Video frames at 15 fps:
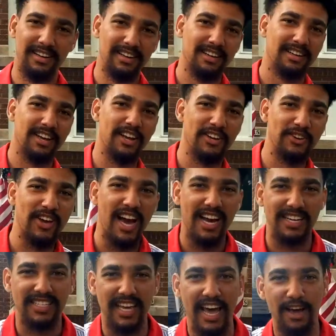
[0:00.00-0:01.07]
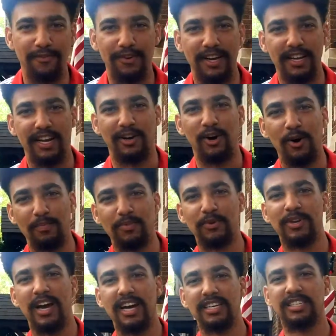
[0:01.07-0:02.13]
There you guys have it. I hope you
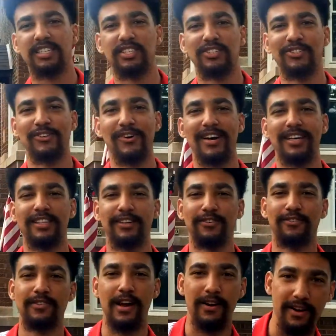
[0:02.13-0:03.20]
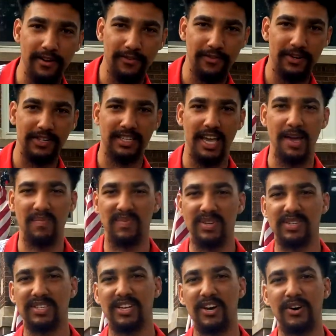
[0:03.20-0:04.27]
guys enjoyed the very first
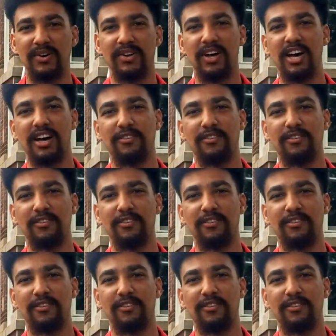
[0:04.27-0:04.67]
episode of